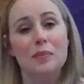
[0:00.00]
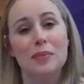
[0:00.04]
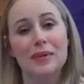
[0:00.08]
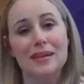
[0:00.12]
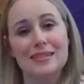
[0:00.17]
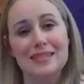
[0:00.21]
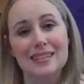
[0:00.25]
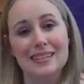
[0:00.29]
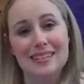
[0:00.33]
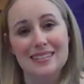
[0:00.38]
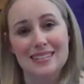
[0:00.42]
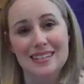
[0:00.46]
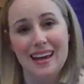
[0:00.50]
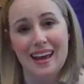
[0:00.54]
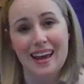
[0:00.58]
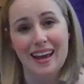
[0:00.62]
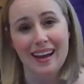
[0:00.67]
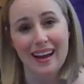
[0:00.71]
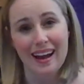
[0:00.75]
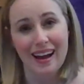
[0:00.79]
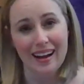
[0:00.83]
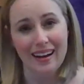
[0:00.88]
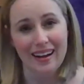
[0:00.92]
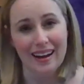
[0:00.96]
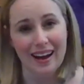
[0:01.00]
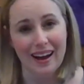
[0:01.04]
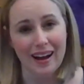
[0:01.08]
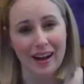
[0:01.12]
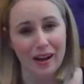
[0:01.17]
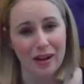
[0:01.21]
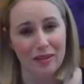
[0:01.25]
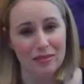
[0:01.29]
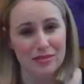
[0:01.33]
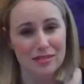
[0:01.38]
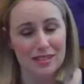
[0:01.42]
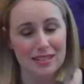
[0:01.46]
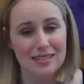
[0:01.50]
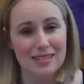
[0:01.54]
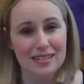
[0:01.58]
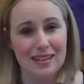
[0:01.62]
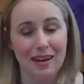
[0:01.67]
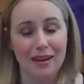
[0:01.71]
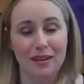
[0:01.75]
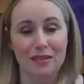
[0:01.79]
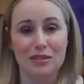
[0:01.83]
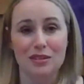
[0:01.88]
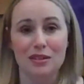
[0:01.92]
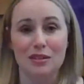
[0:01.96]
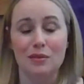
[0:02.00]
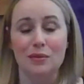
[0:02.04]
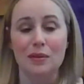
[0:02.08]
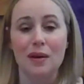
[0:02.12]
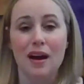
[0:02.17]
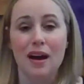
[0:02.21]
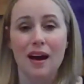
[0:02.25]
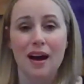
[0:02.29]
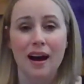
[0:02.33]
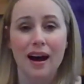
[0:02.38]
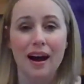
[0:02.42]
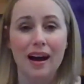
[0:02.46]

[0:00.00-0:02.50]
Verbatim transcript: but today I have to tell you,